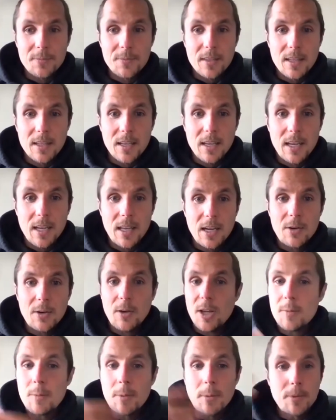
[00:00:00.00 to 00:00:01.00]
Yeah. And I know
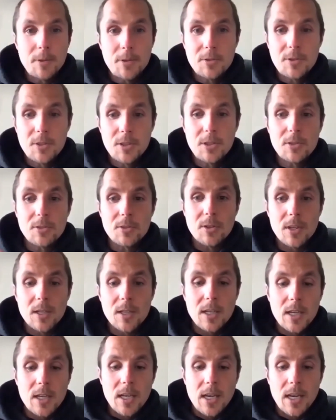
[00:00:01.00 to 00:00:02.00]
other people do too.
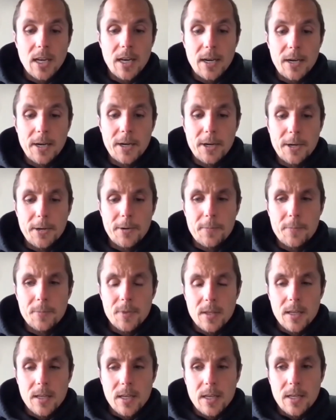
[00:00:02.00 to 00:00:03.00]

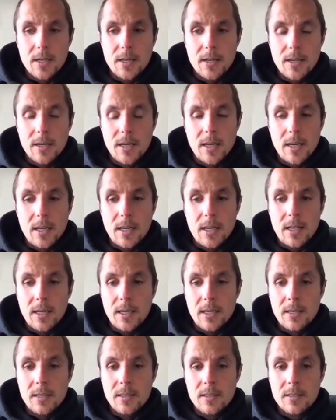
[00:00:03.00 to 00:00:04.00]

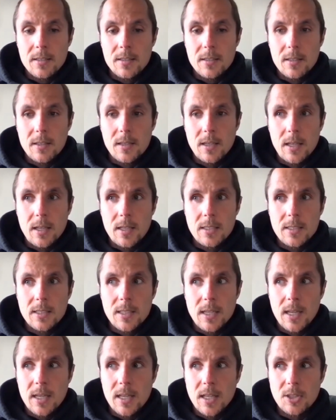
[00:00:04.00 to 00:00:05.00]
And it's
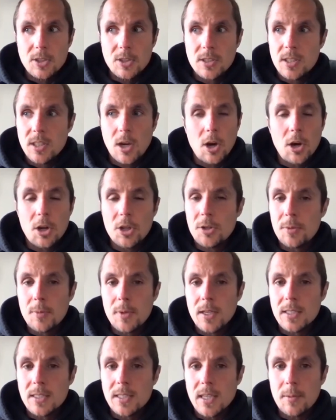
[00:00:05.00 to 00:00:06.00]
like, it's just the ultimate
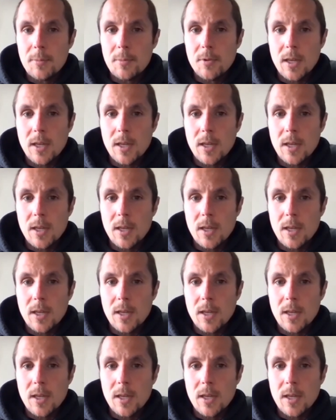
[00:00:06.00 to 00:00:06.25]
example.